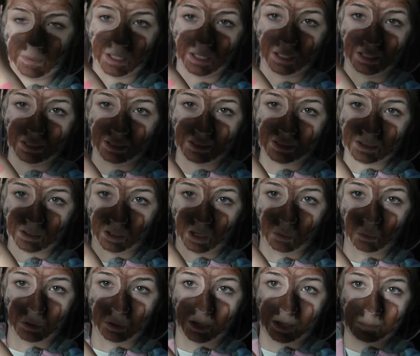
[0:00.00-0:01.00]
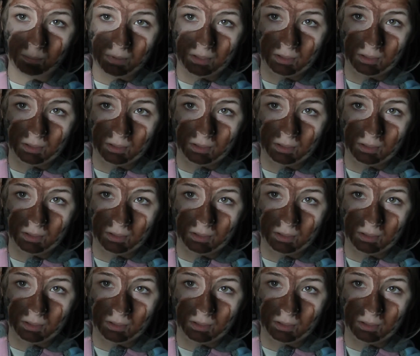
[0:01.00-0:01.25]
I can get it to hold up.